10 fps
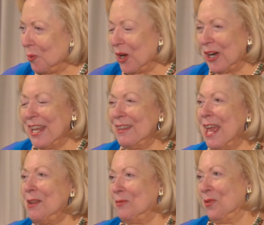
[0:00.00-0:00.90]
where
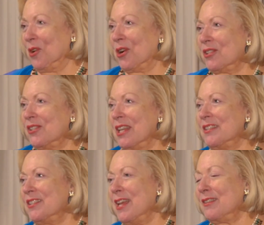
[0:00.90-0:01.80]
in that verse
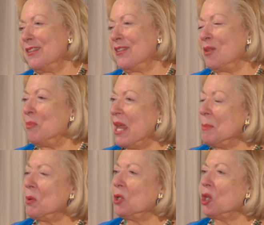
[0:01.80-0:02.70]
it says that the
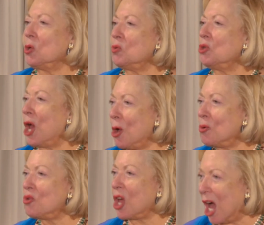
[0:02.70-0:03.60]
people who
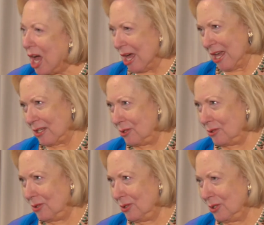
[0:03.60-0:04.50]
know God